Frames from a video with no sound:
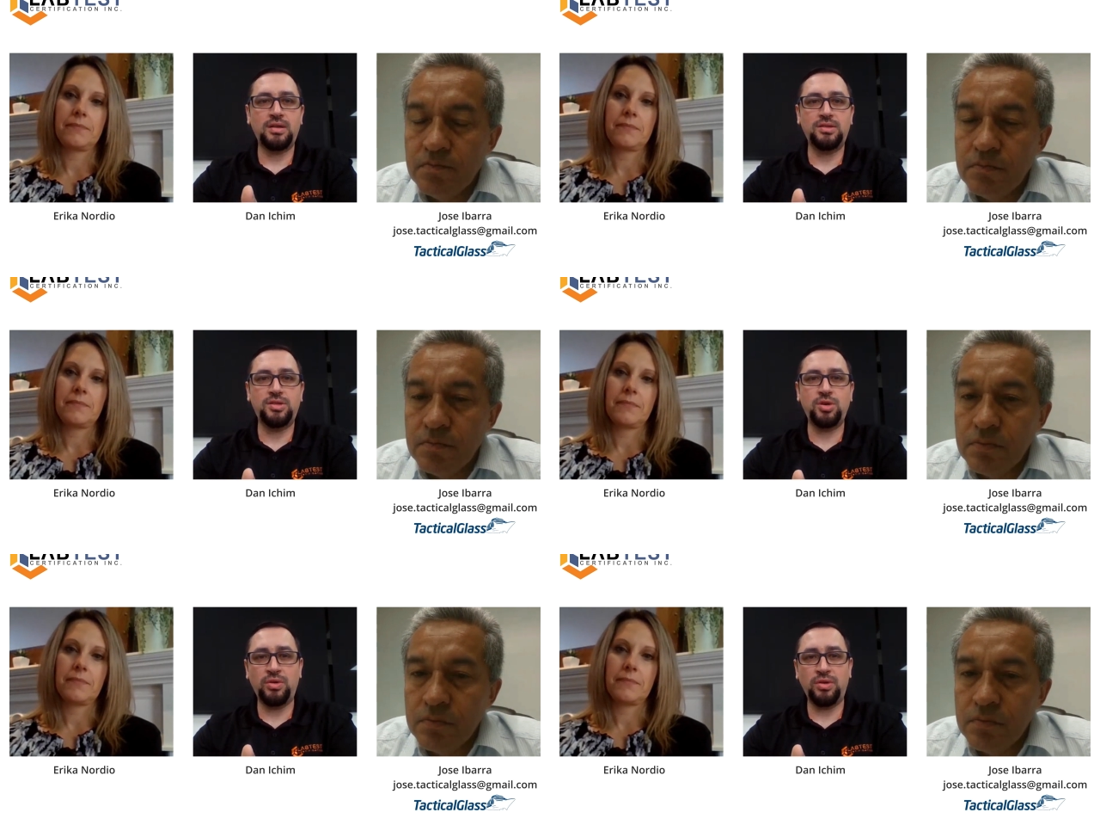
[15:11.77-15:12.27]

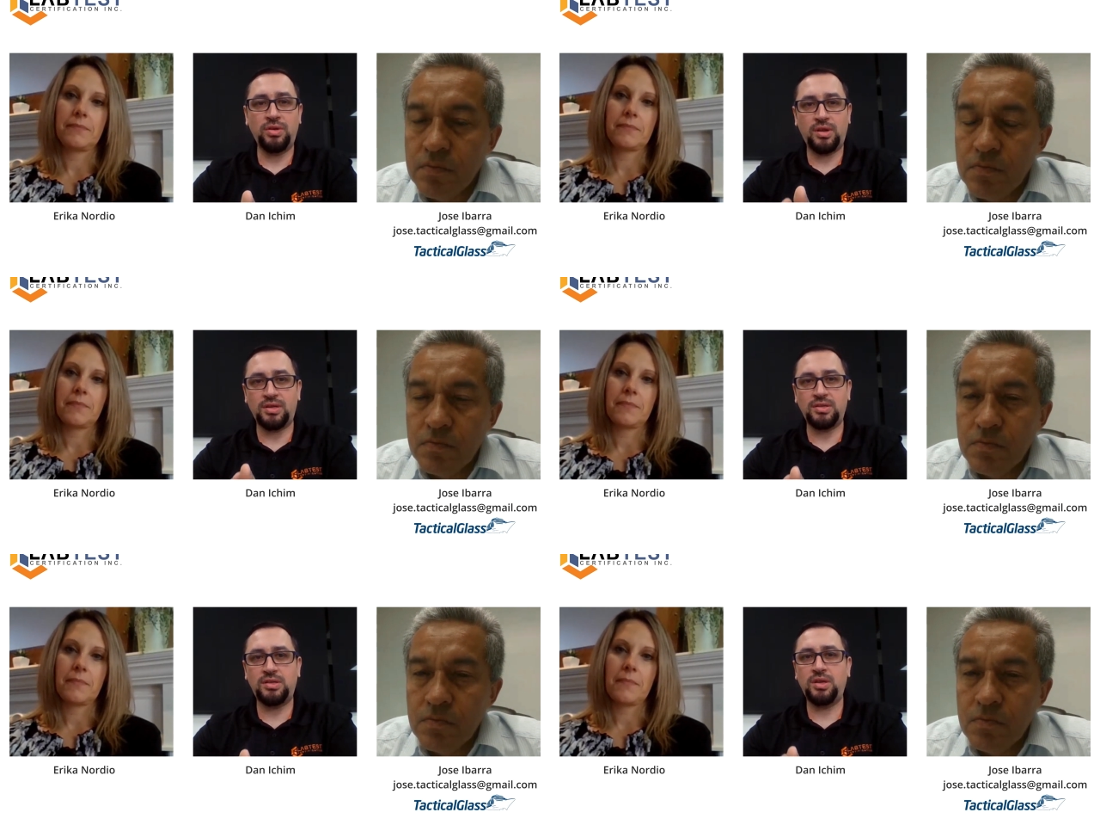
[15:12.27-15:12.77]

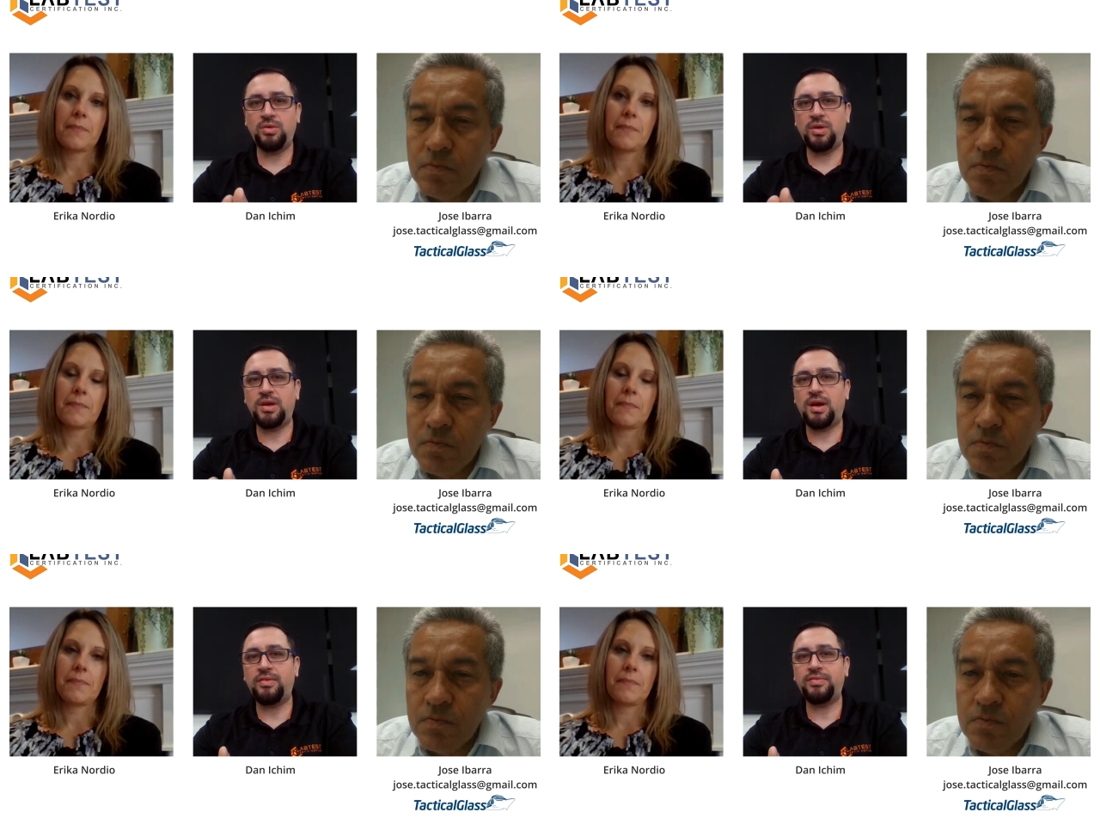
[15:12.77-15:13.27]
Speaker 1: continuing
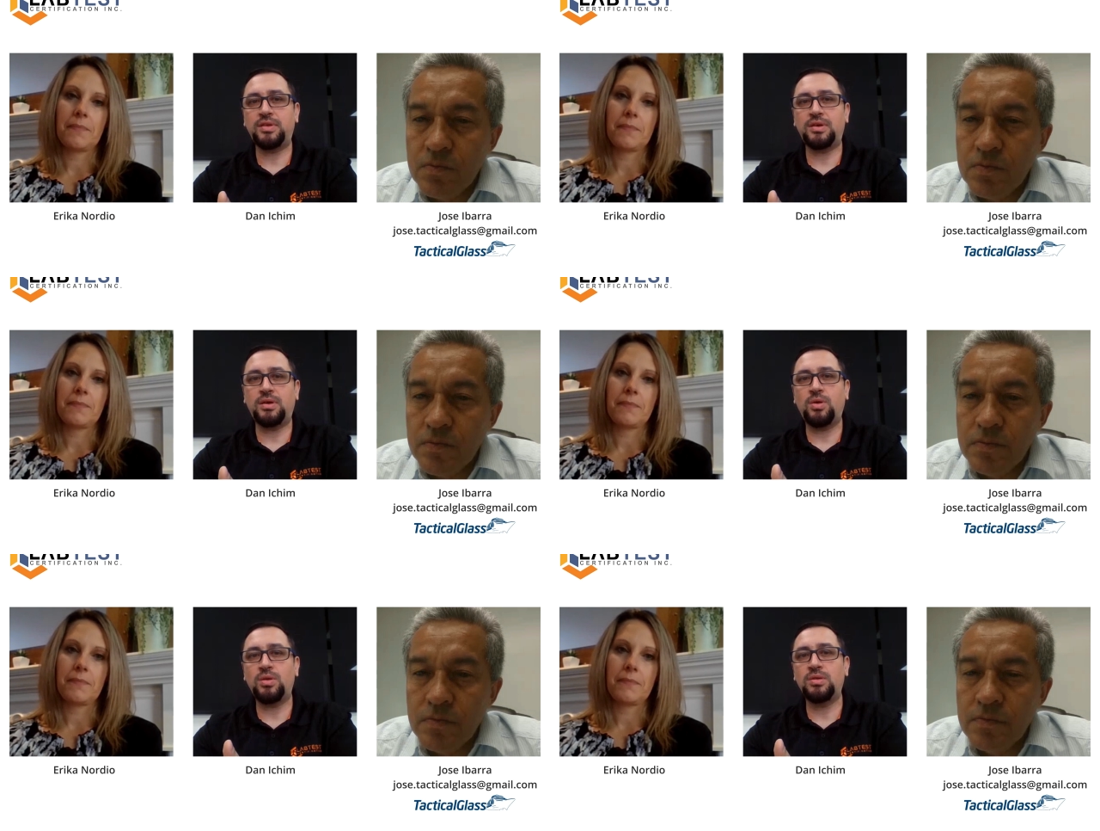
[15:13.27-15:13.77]
continuing
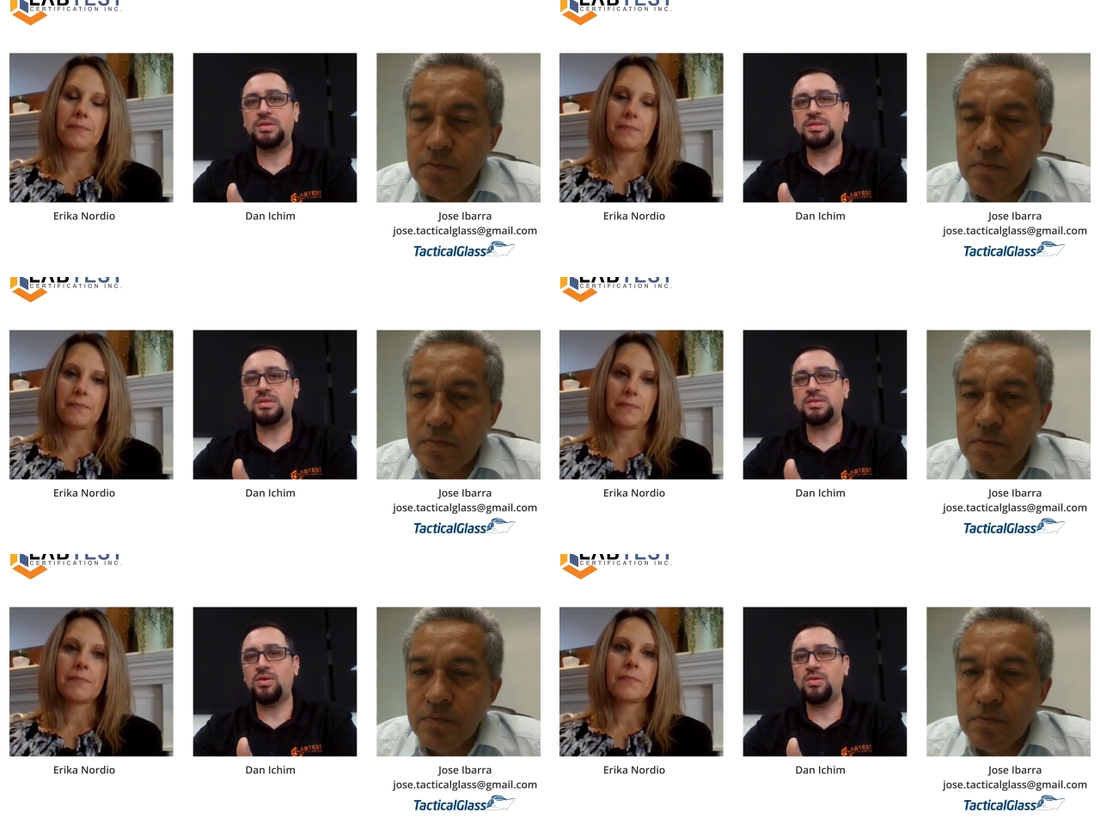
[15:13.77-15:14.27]
after all
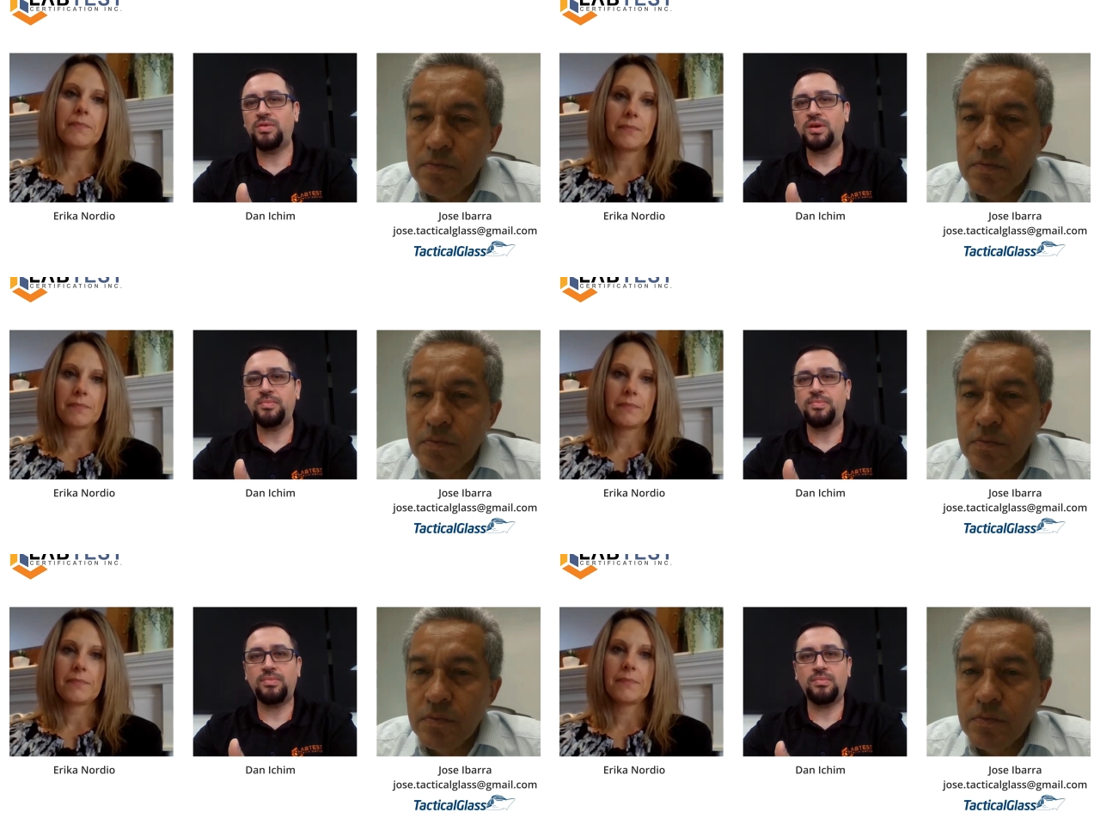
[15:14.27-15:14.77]
this is
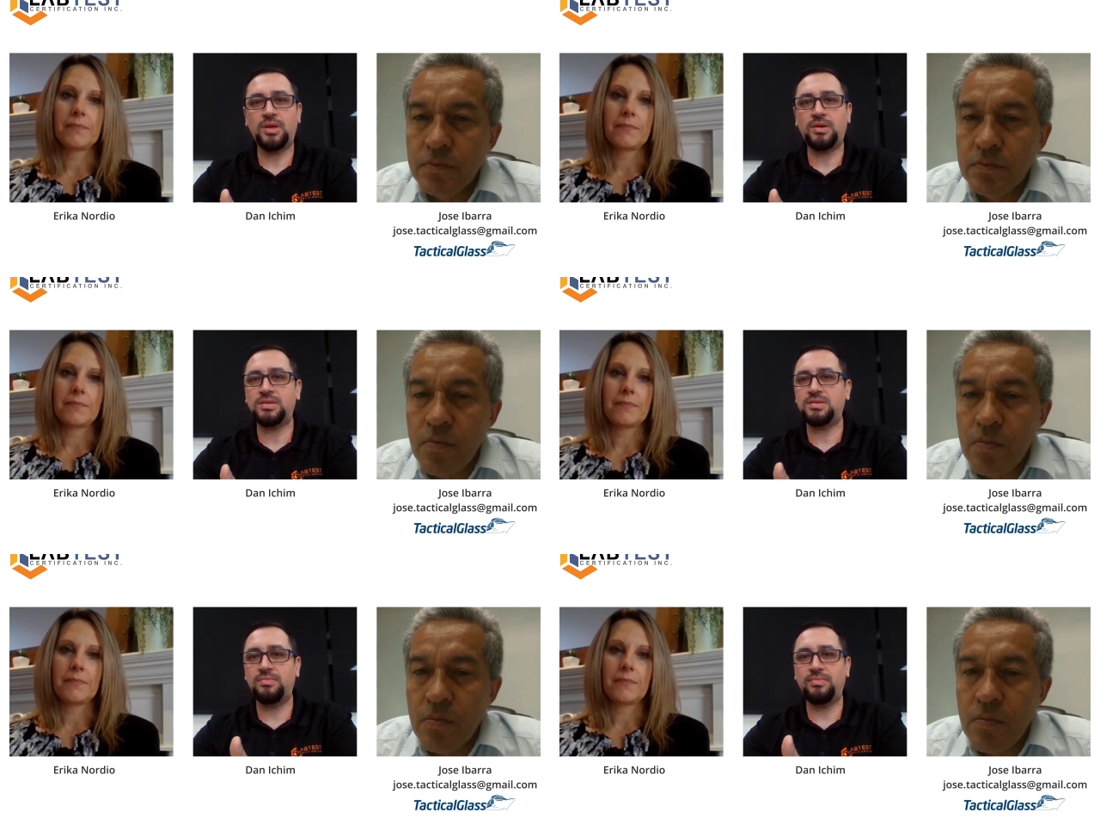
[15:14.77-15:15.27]
over
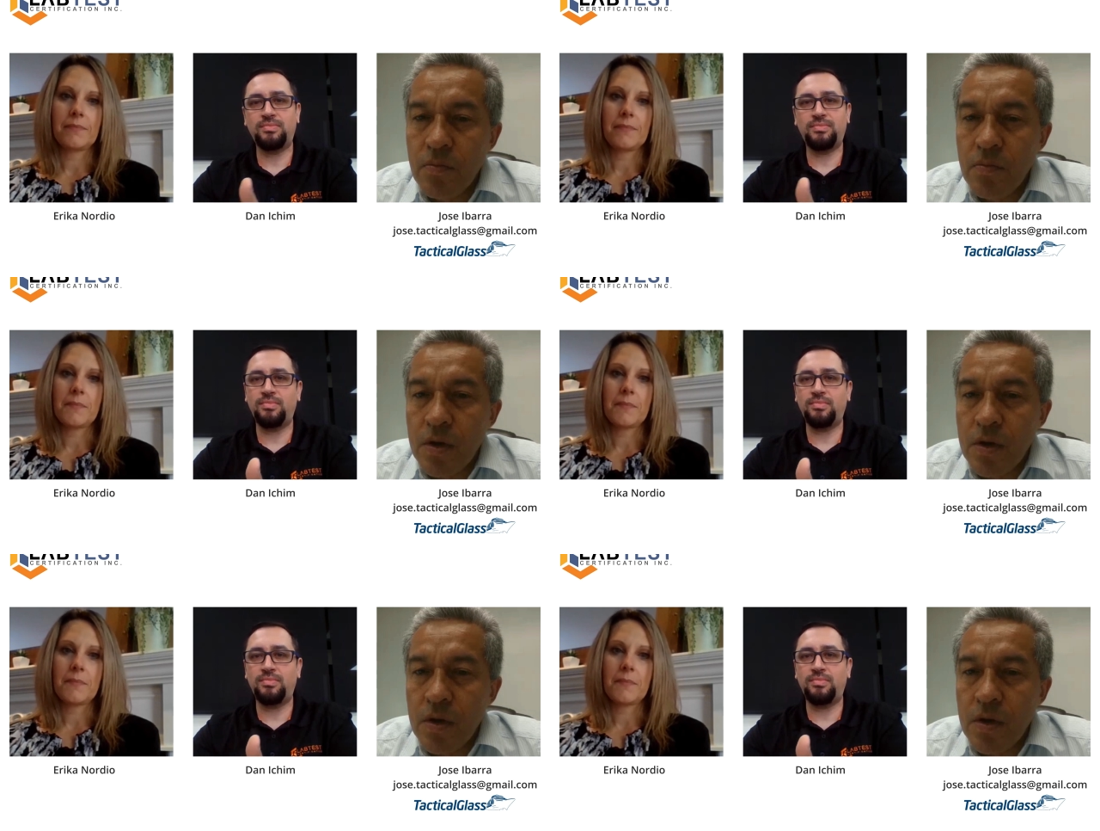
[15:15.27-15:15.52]
because